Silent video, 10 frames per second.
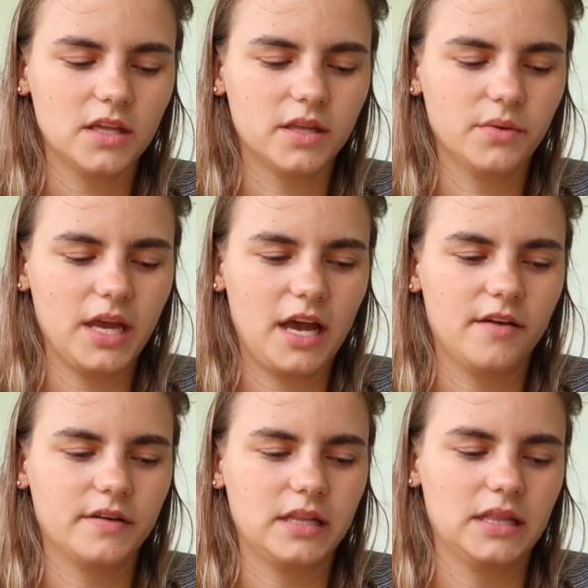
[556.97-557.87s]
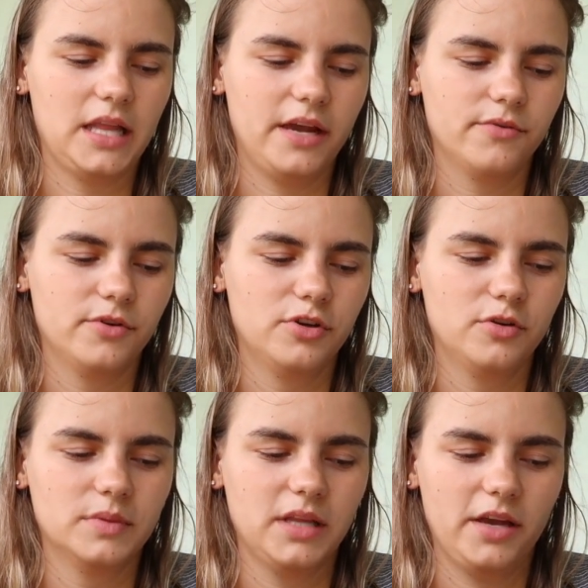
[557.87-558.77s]
And then we have
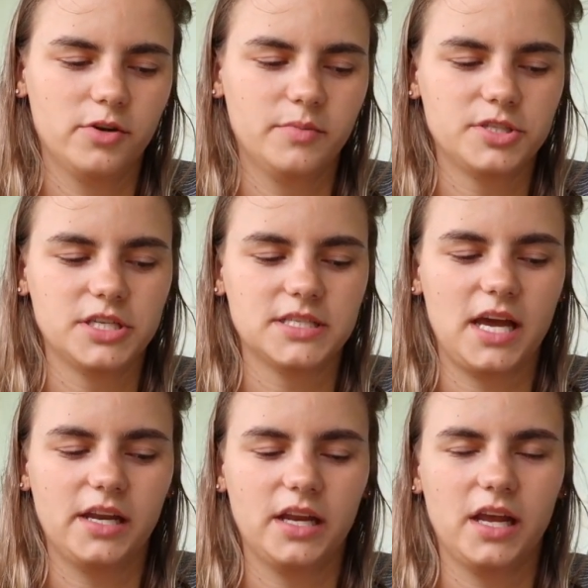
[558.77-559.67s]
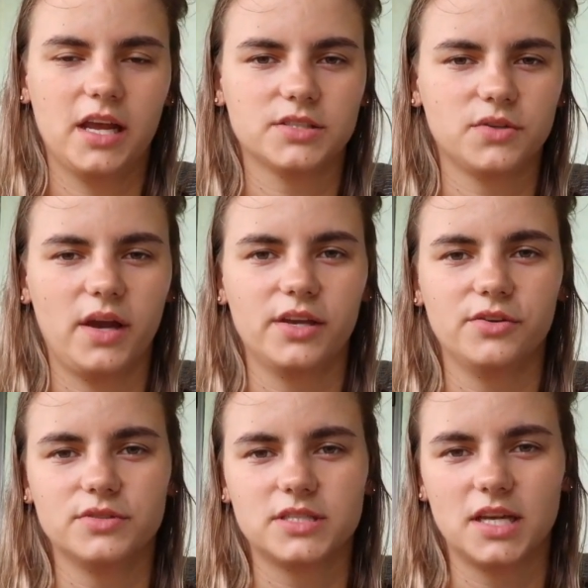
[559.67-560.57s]
Lightroom. Lightroom is just editing, so I
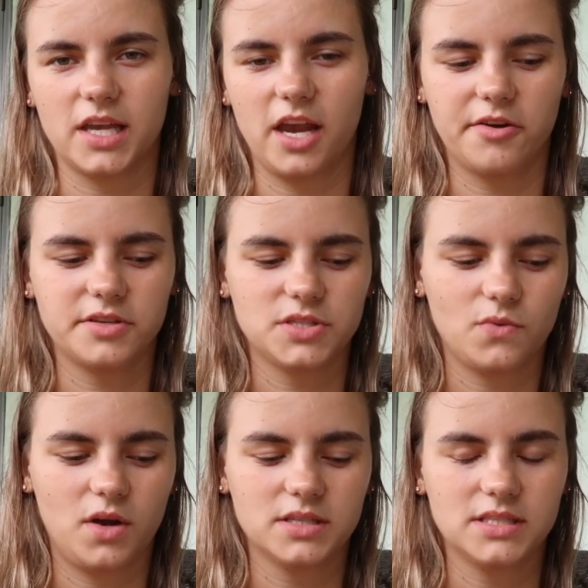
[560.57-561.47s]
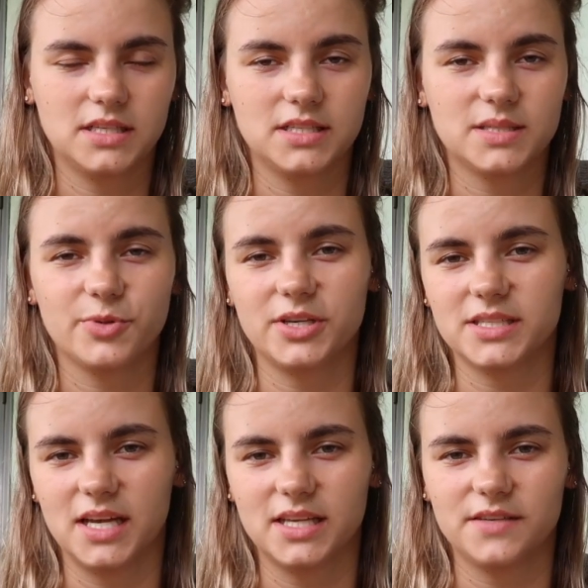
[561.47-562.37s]
used Karen Swanson's
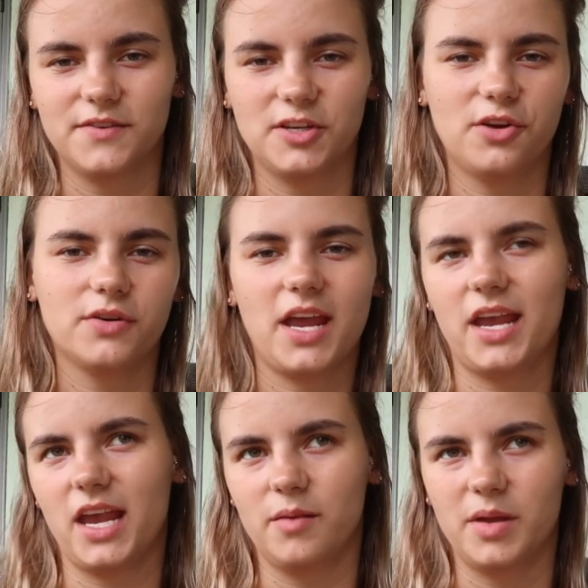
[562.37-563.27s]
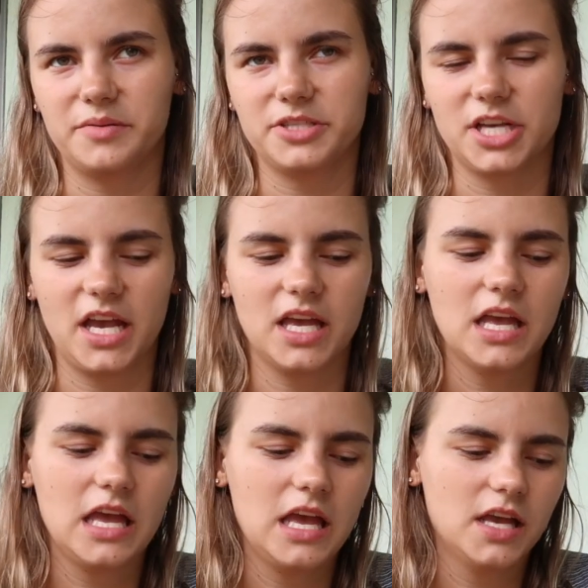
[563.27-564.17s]
presets, if you know KK and Baby J.
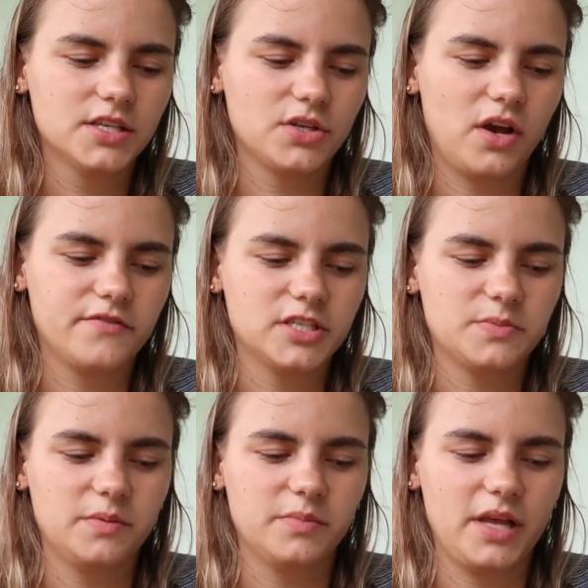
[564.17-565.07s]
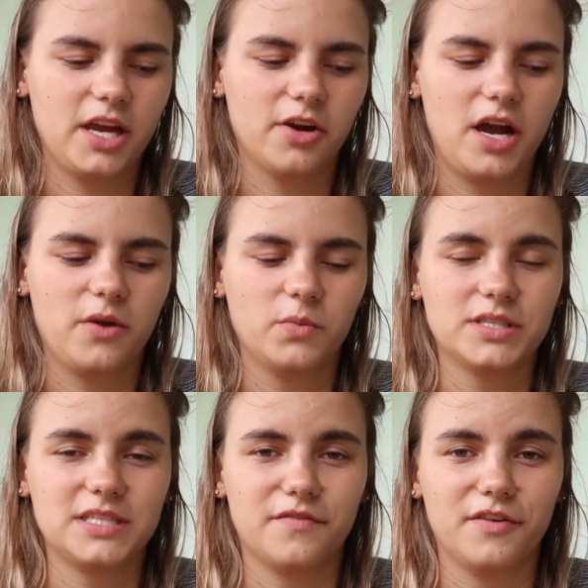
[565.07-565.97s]
So I've just been playing around
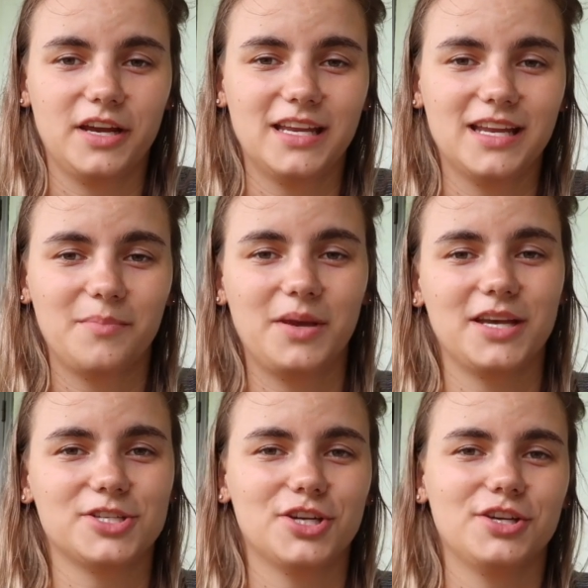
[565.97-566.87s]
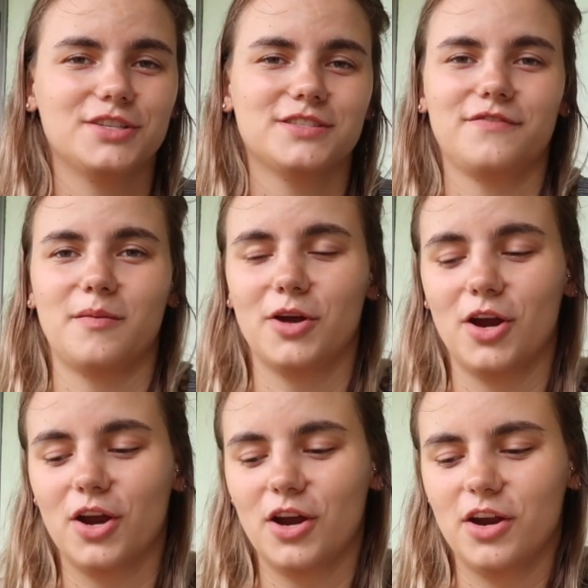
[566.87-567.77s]
with different pictures from
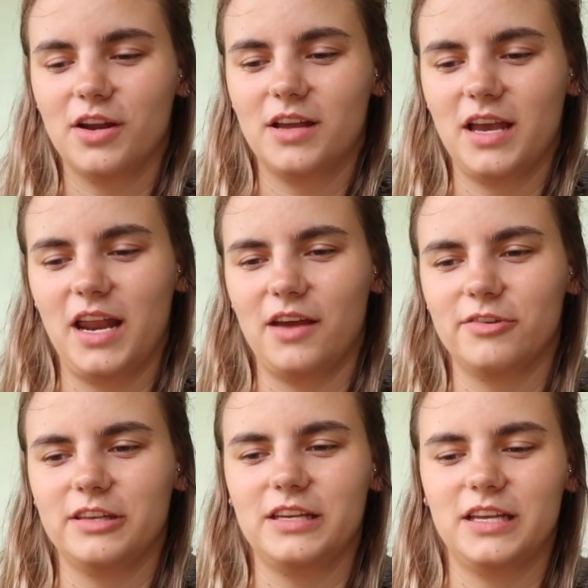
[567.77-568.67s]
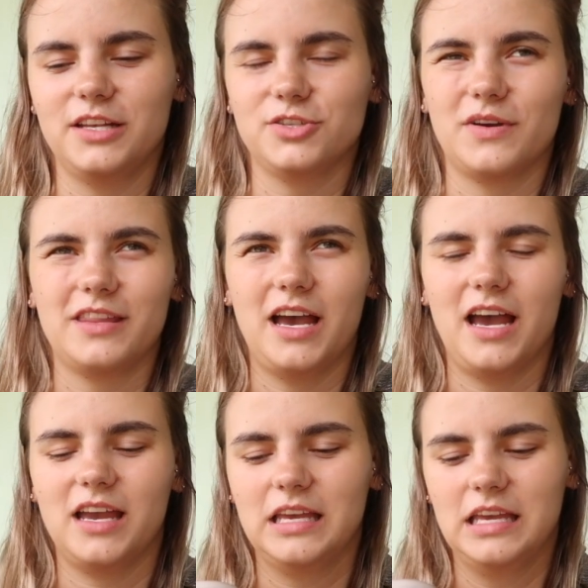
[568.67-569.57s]
her, and I really enjoy
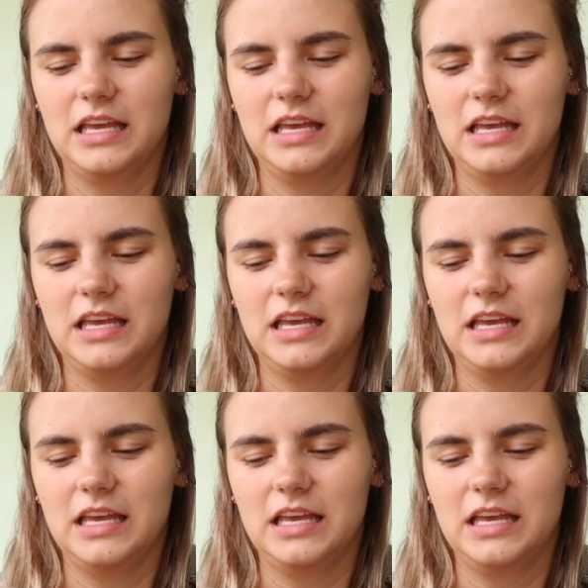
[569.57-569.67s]
that.